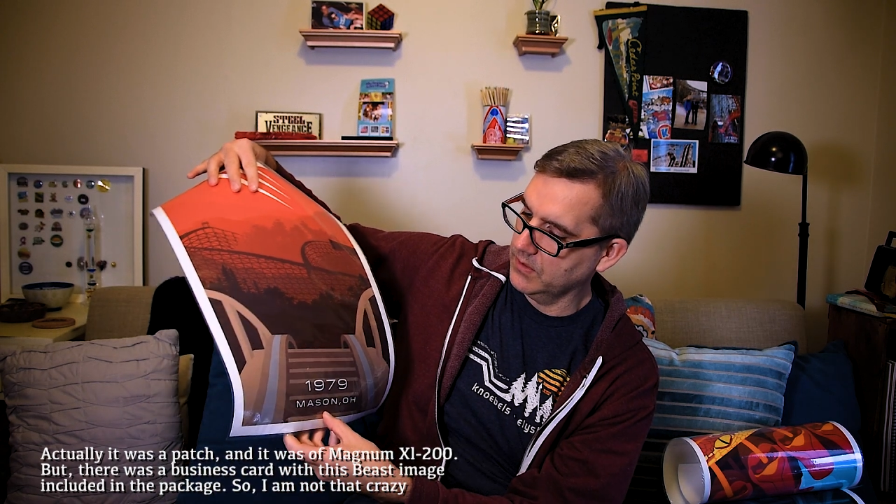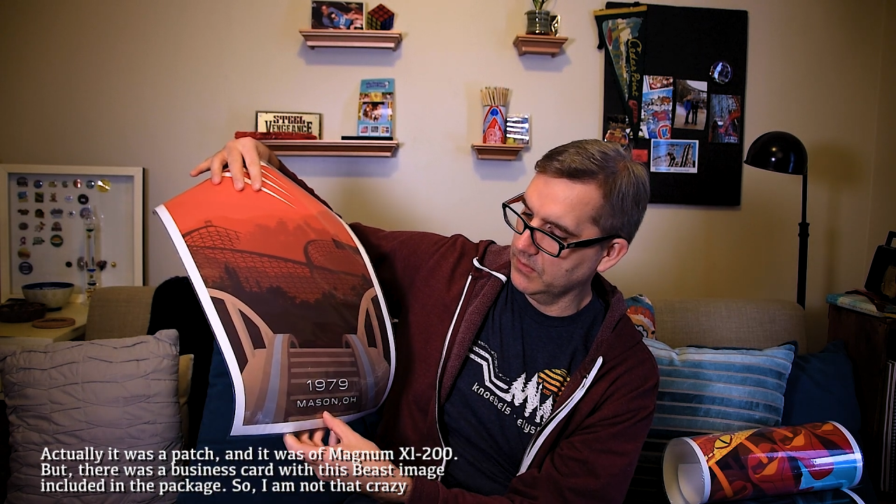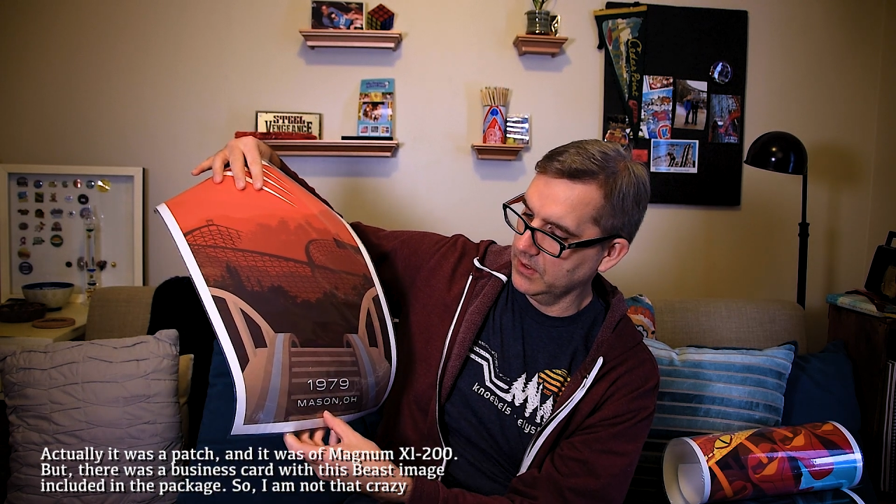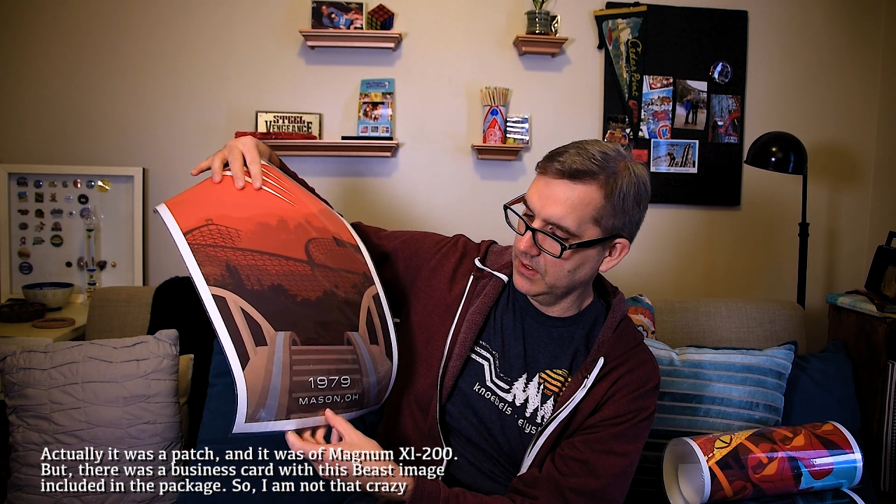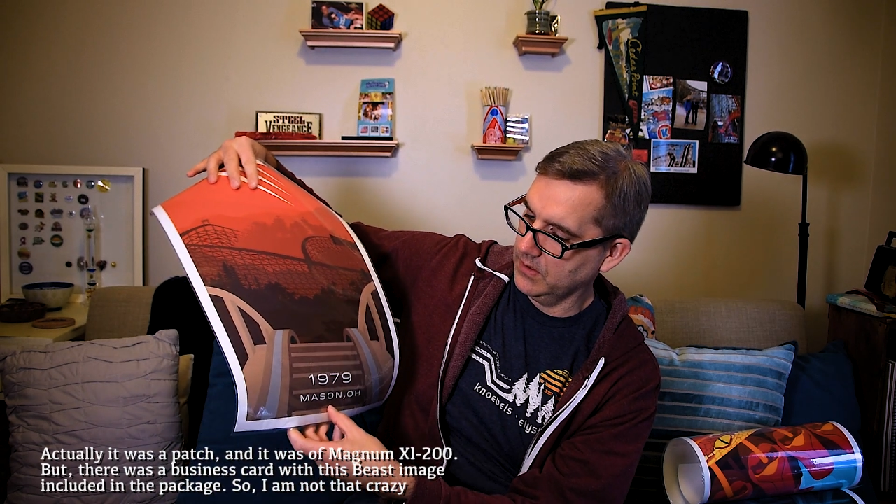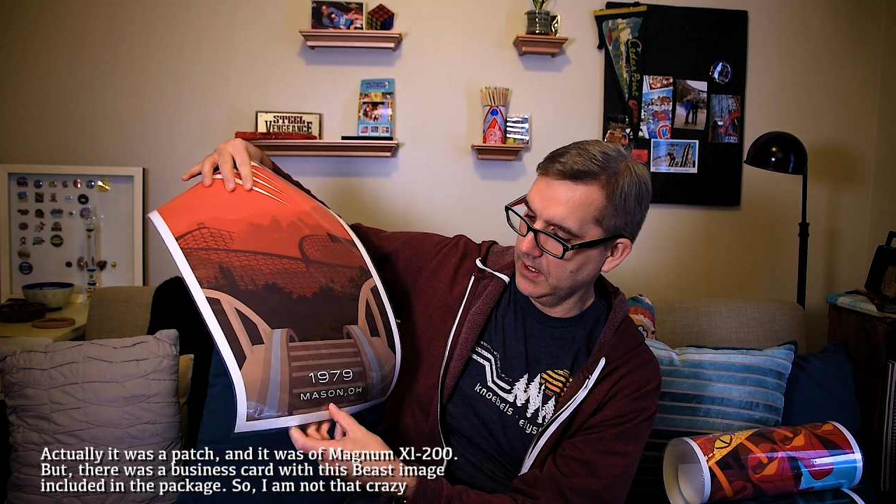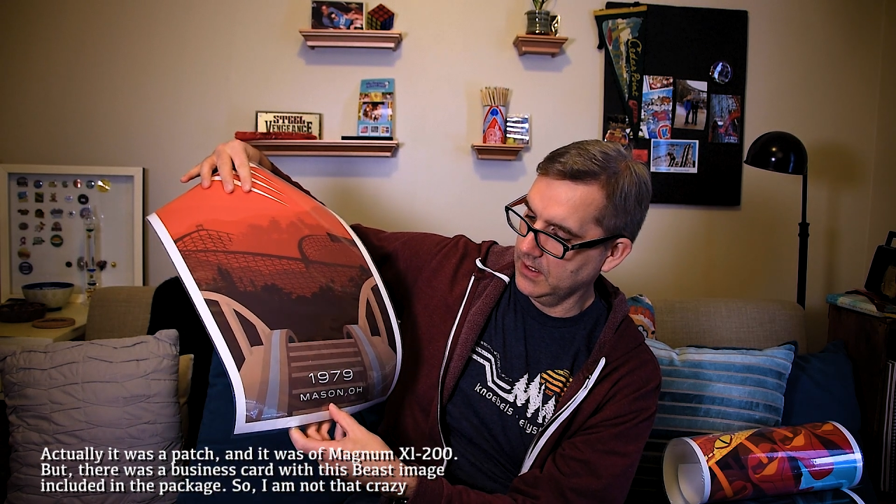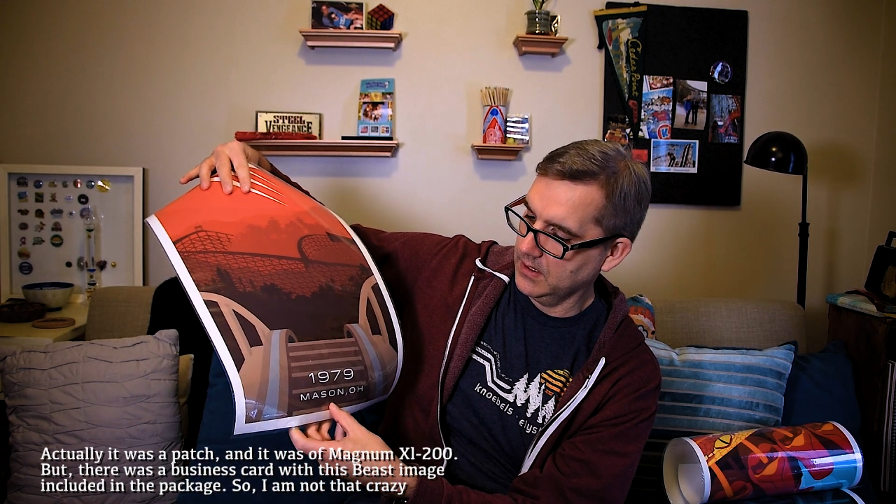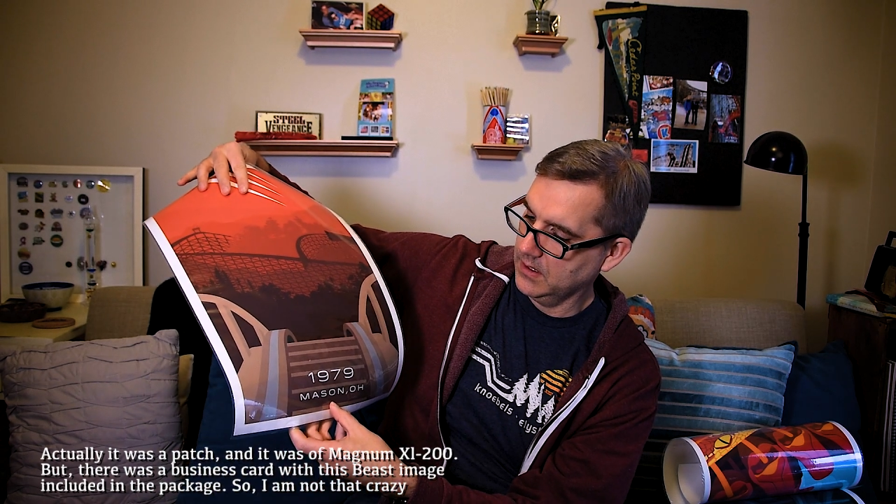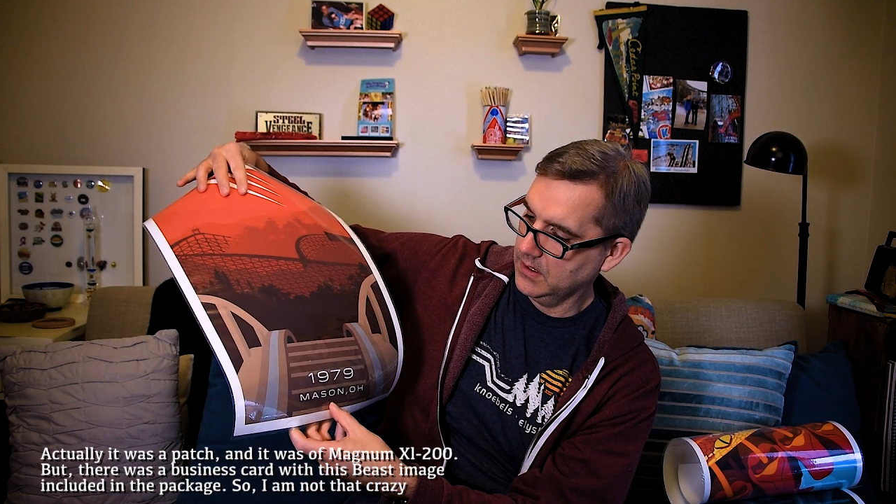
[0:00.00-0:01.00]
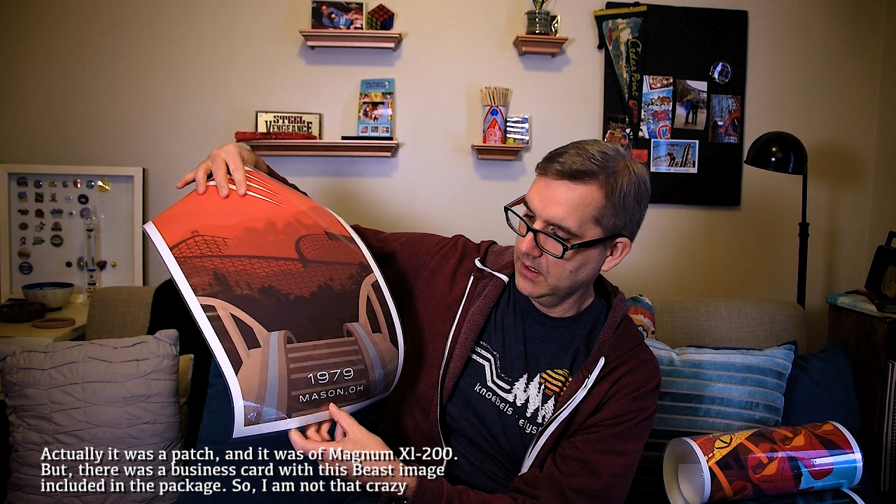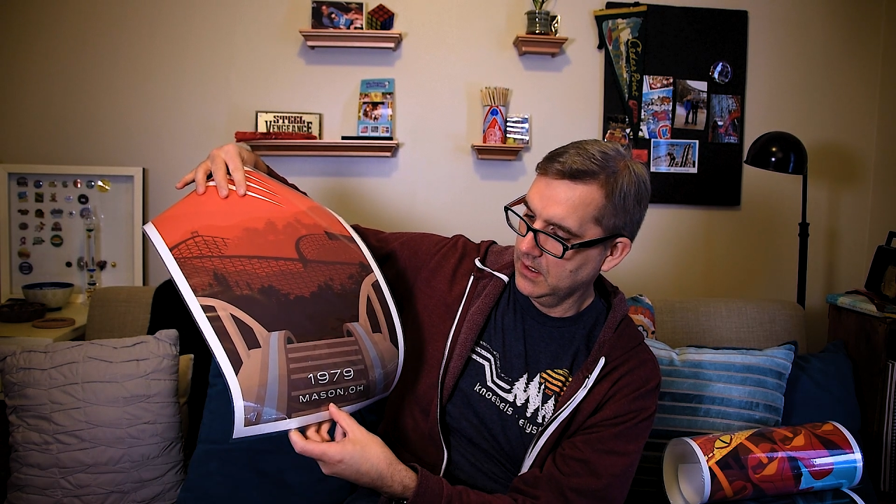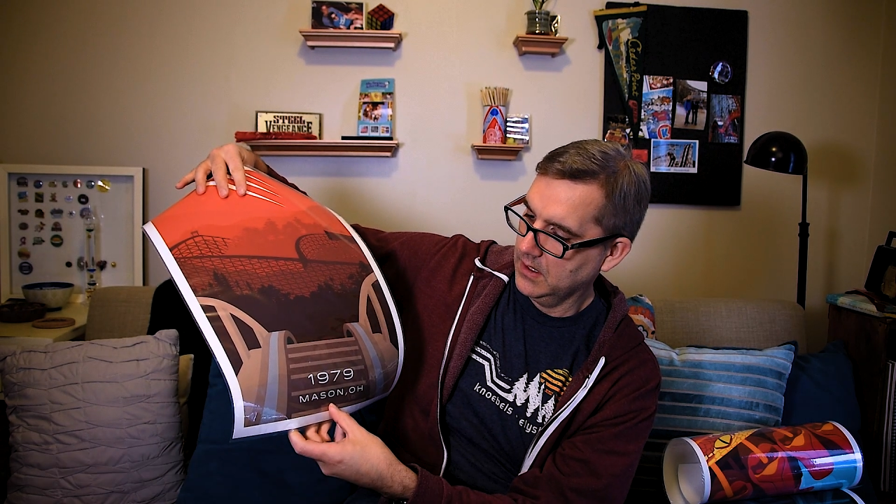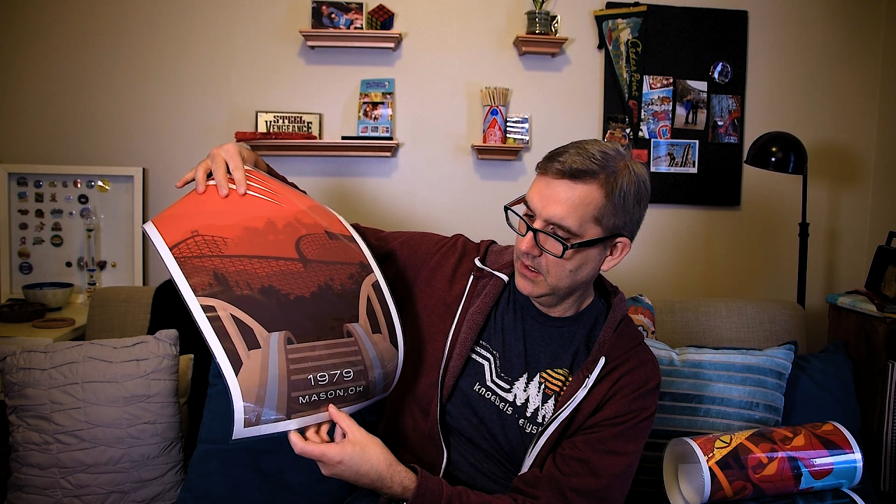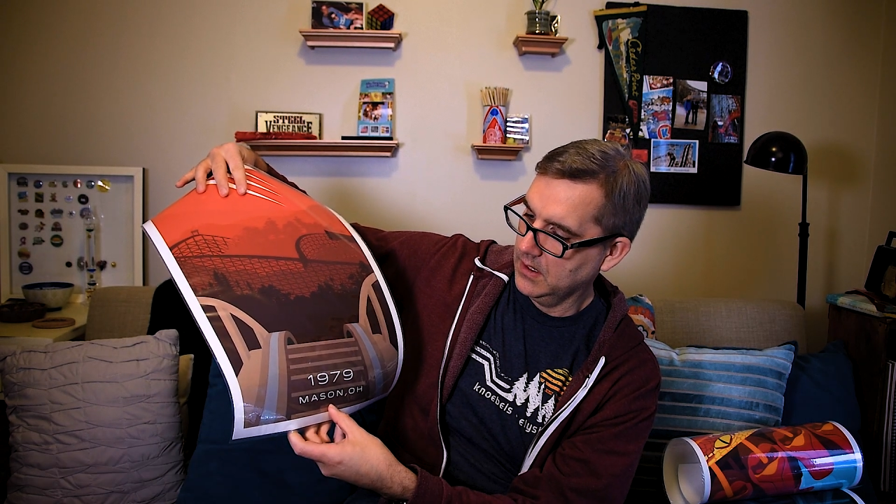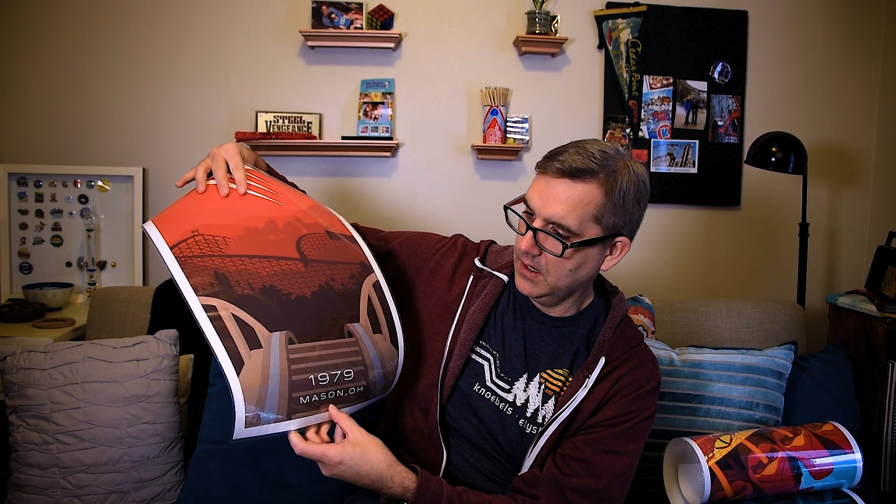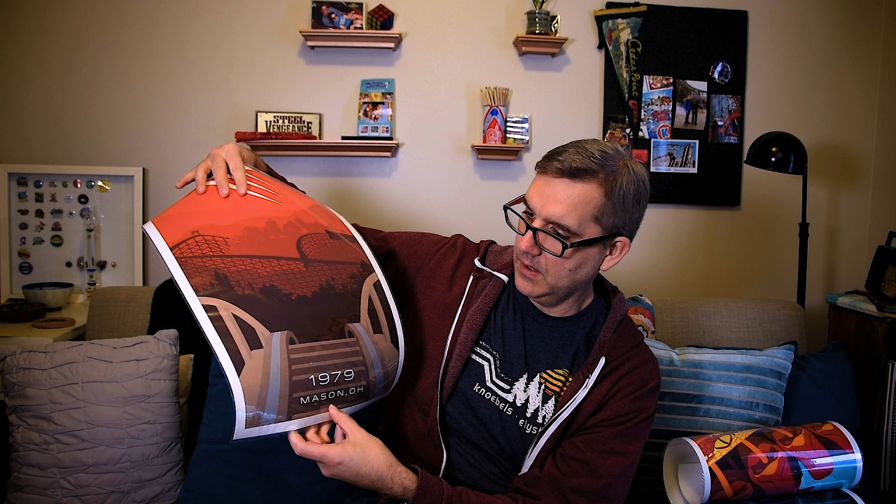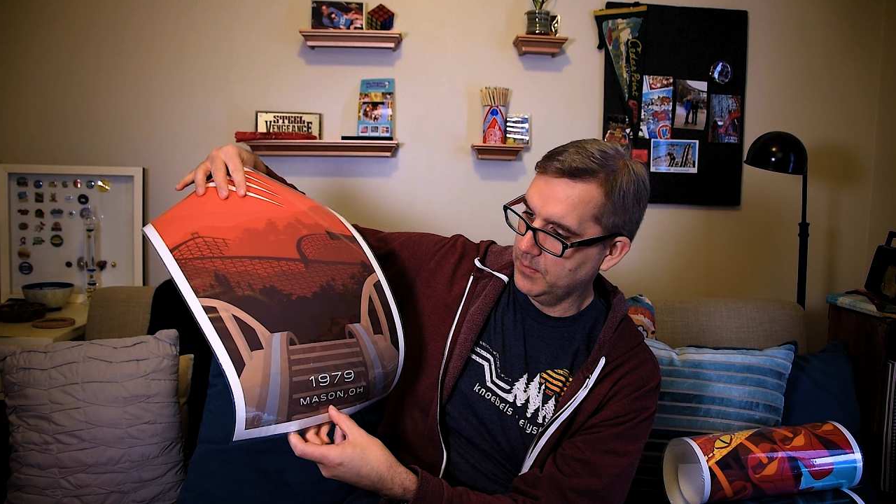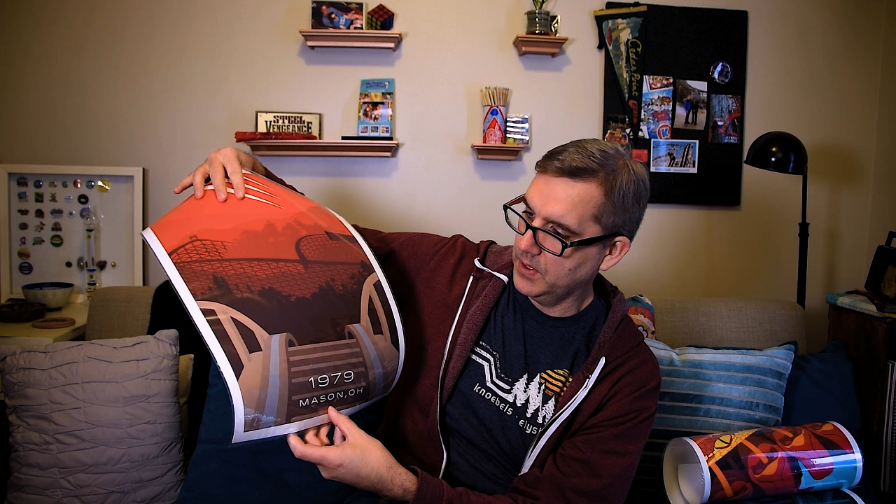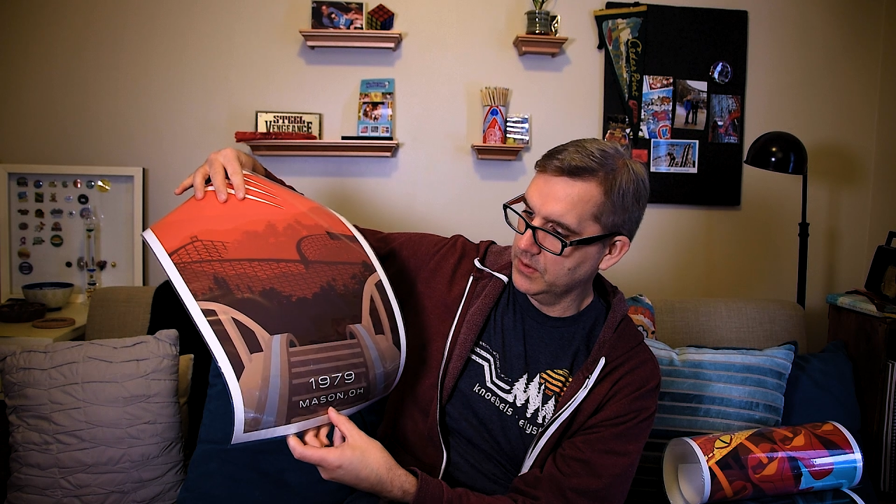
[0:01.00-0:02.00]
a really great
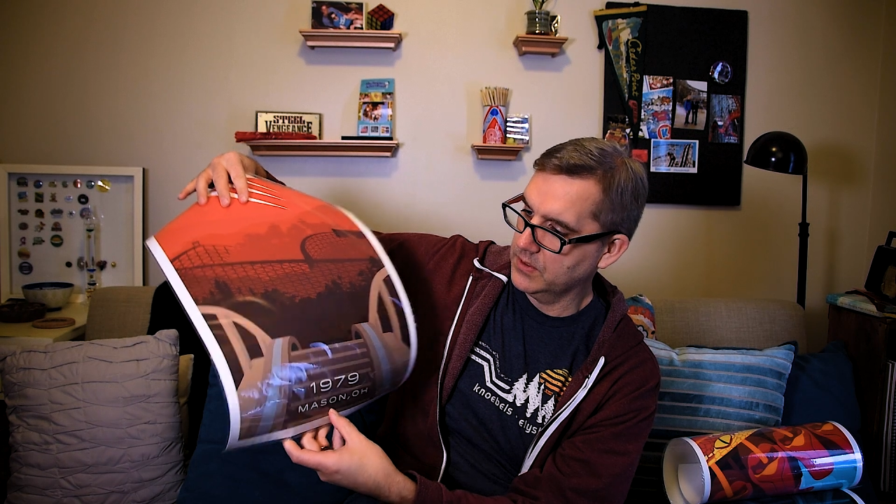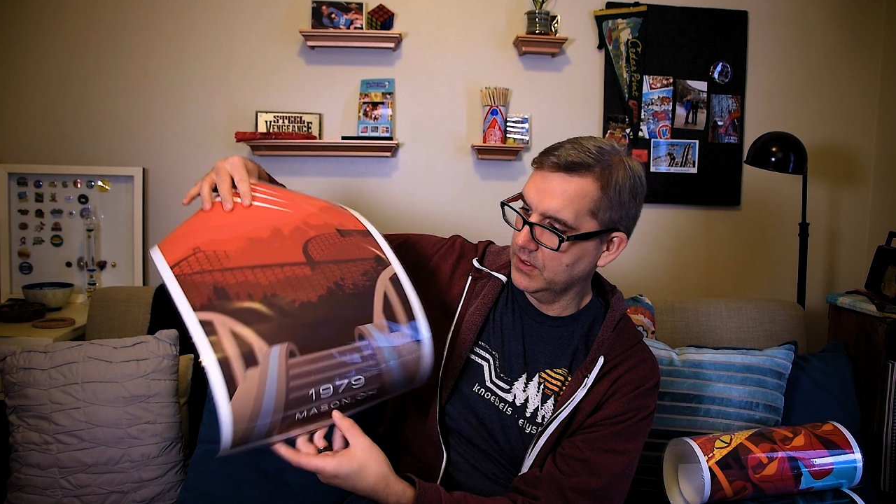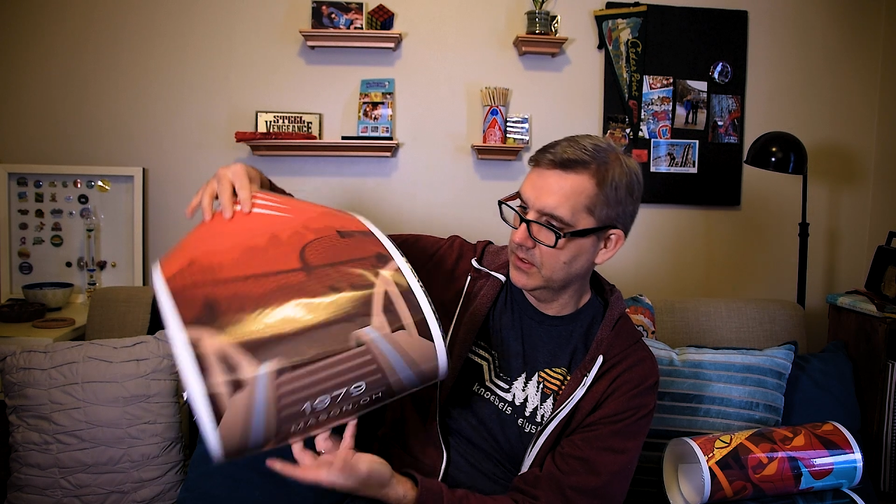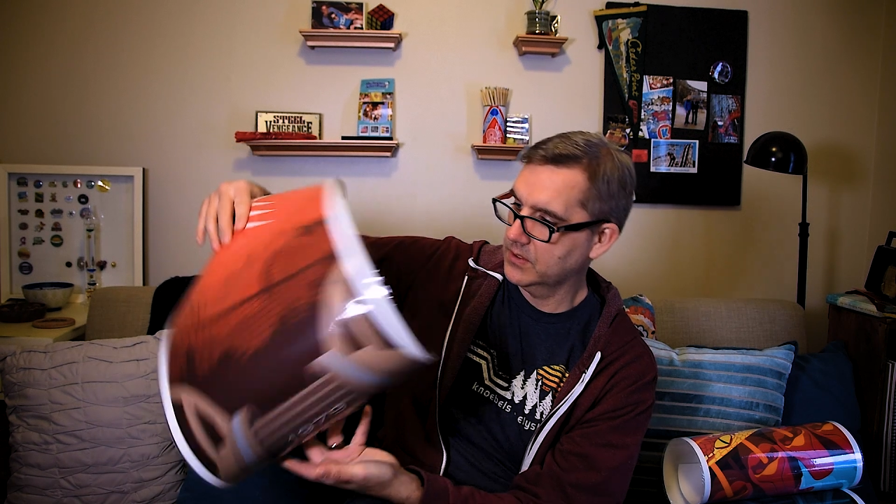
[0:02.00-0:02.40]
poster.